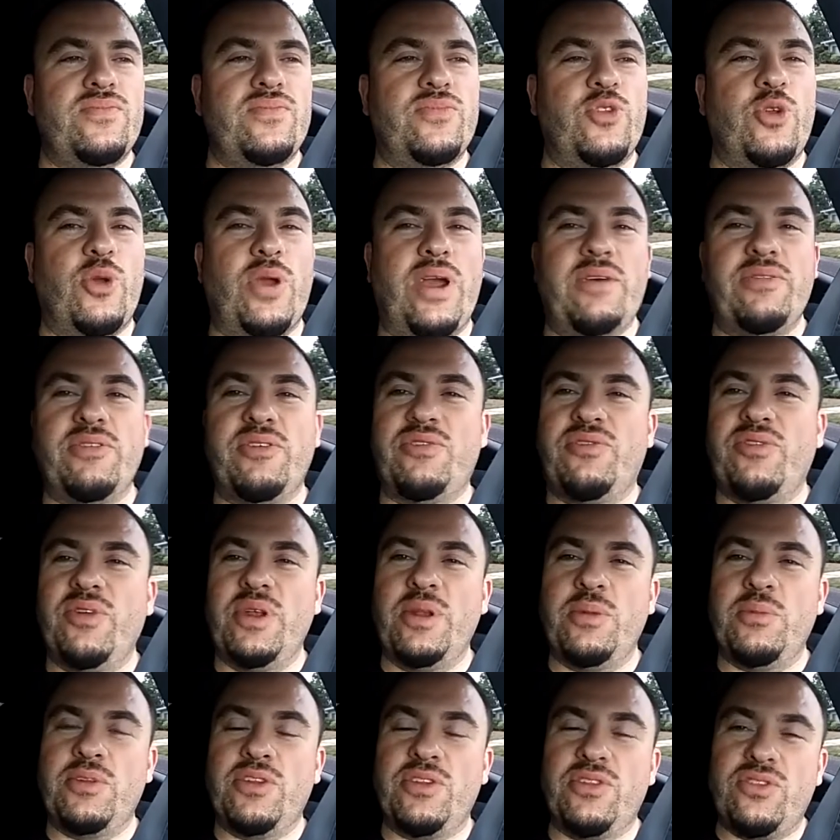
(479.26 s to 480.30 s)
you have the
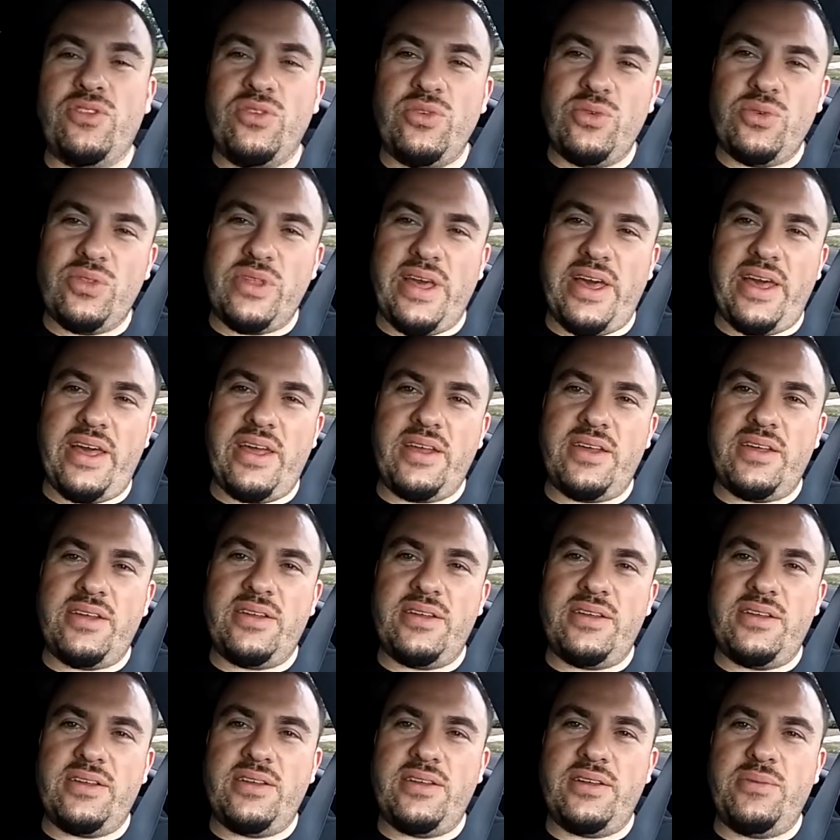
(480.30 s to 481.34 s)
freedom to do that
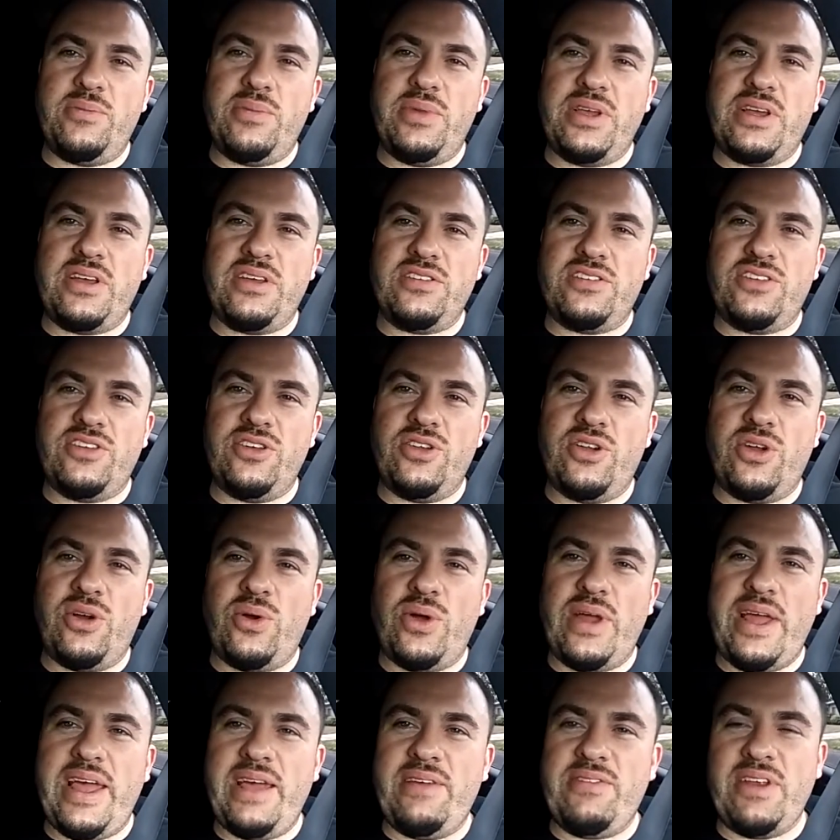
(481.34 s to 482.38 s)
because you
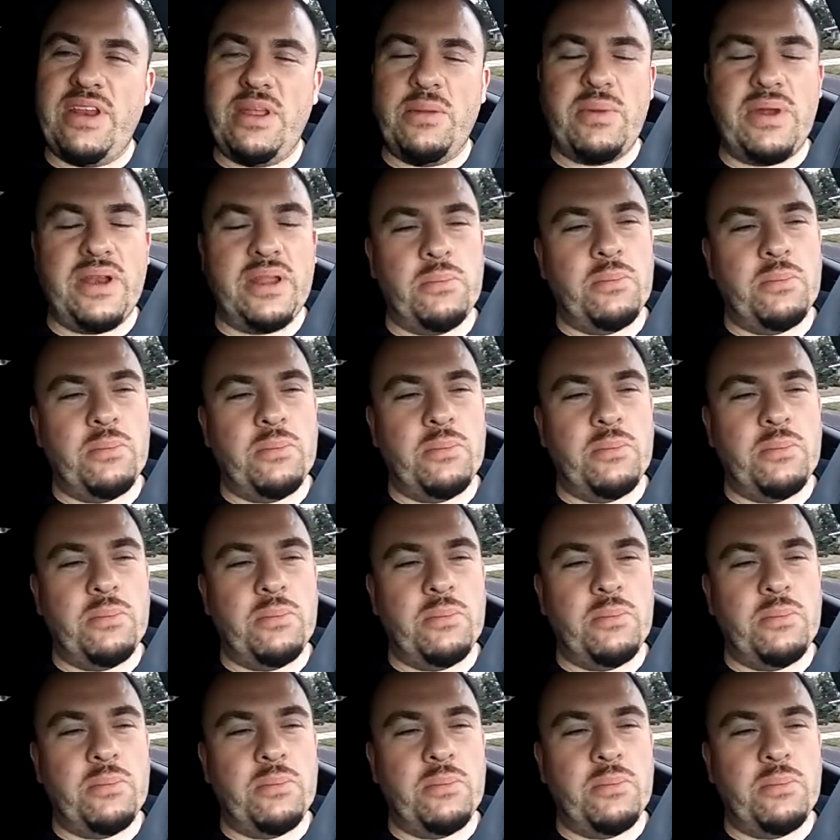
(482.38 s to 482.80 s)
don't have anybody